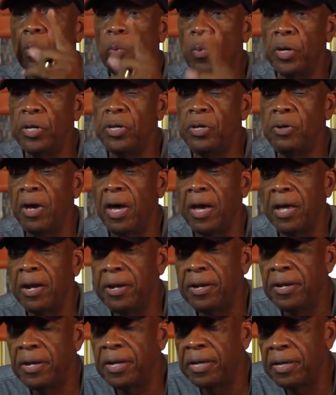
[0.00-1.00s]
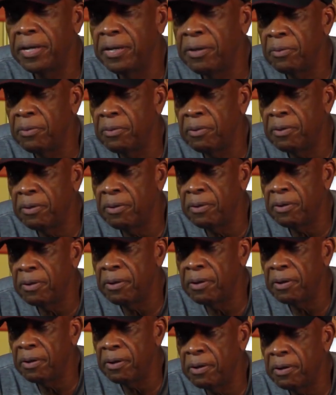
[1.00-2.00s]
When you had the
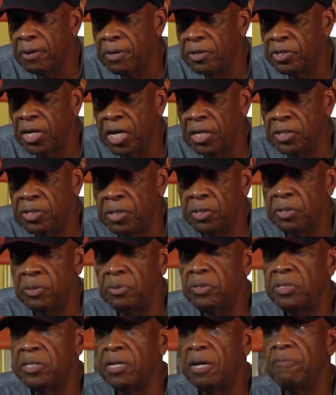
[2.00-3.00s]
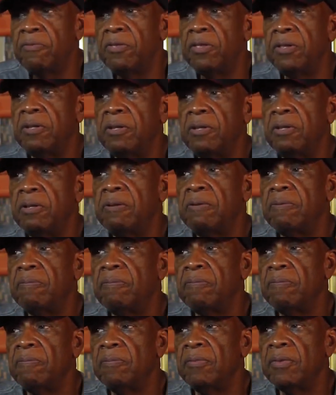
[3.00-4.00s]
chance to do something,
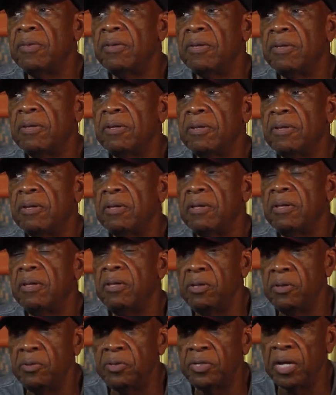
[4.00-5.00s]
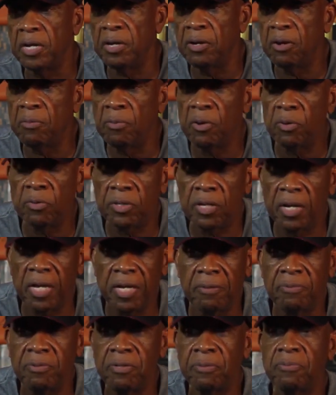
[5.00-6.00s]
you said no more
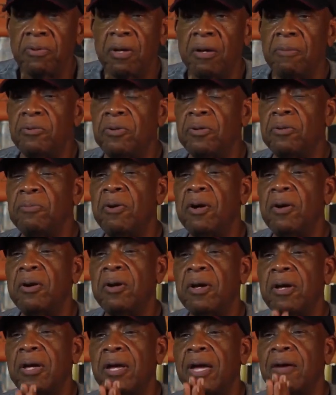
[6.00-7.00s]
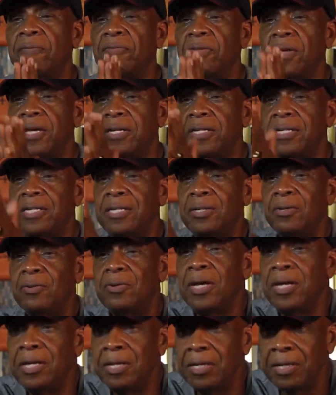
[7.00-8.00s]
slave ships come to America after
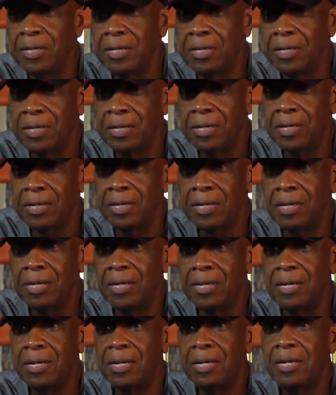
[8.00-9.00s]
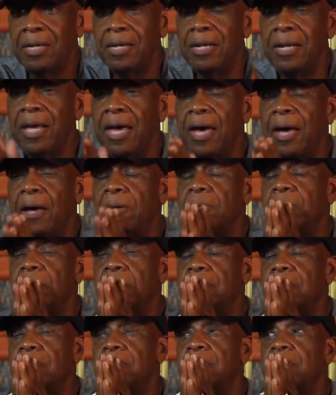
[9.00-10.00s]
1808. Now,
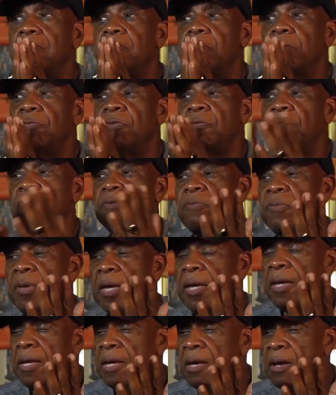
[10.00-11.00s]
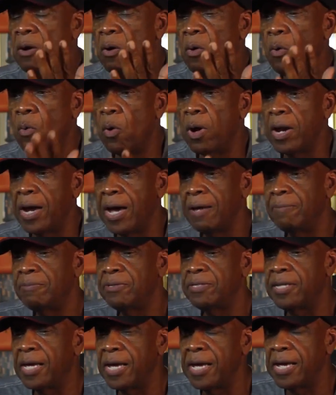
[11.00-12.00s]
3/5 of America. What
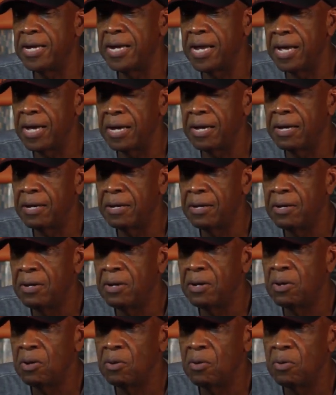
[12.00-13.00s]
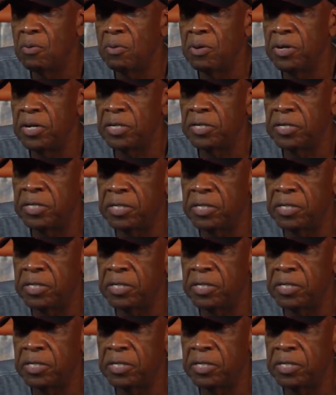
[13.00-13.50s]
I'm saying now, when the